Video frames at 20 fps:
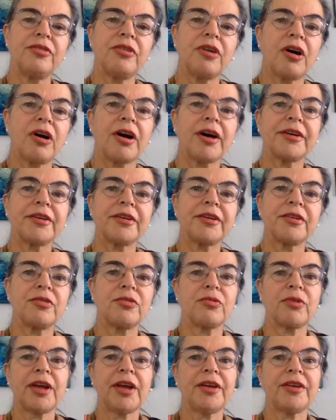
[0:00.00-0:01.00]
not
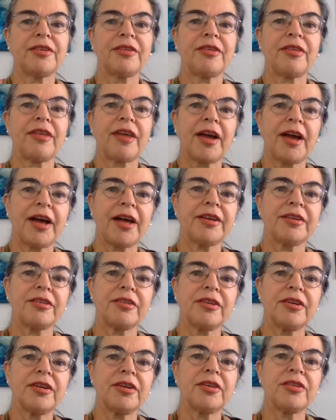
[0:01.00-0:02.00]
grant that,
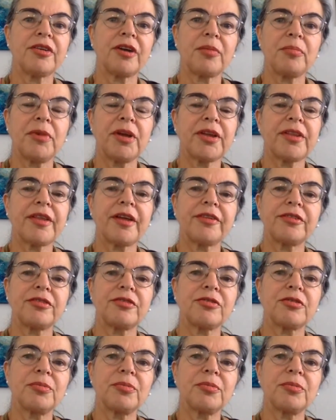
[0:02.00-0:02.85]
not make that